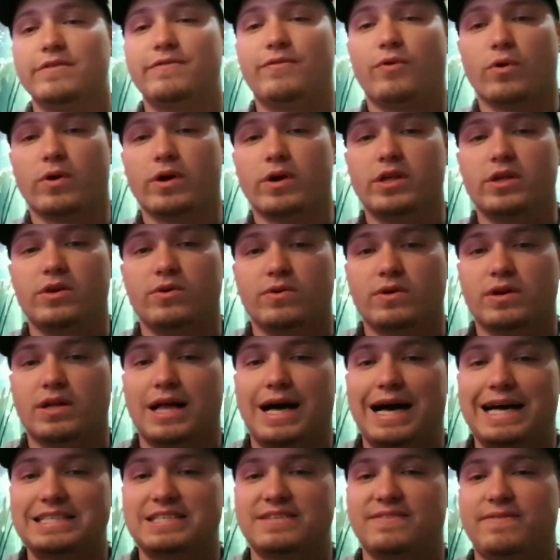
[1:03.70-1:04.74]
for you and
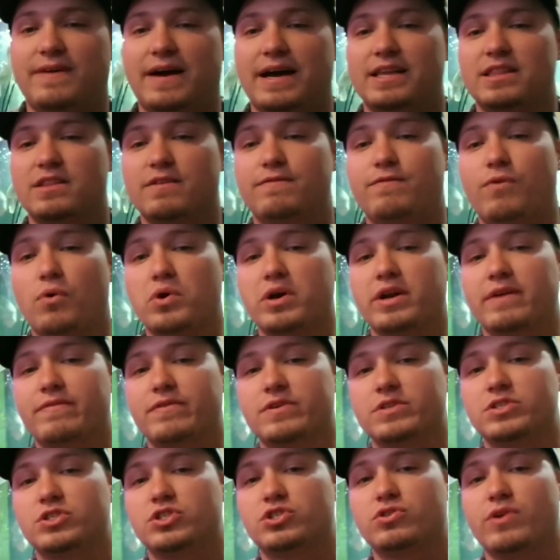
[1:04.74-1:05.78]
classify it. The 4
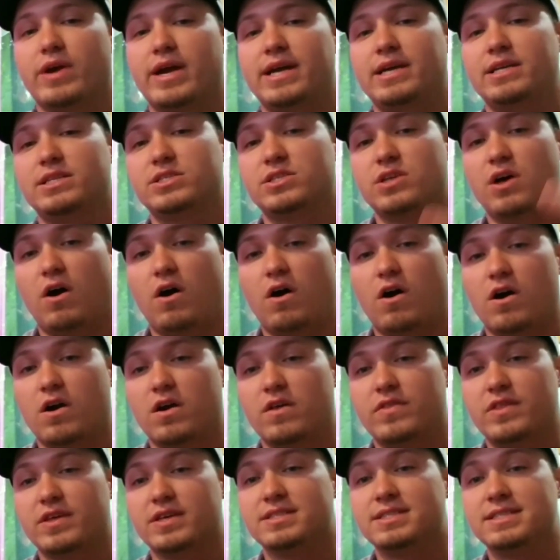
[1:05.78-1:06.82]
different strains
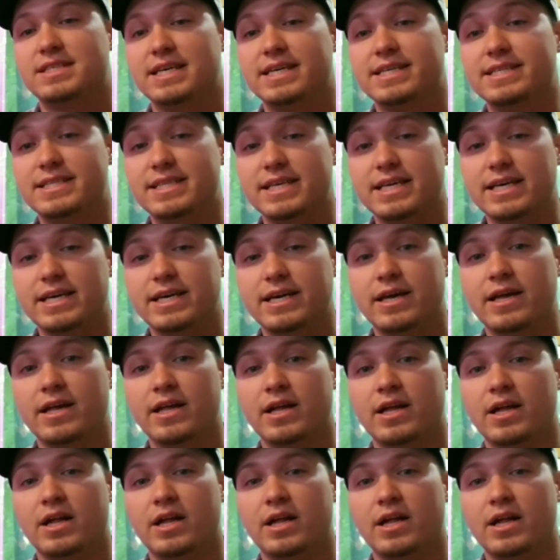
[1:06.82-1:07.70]
are the ZZ,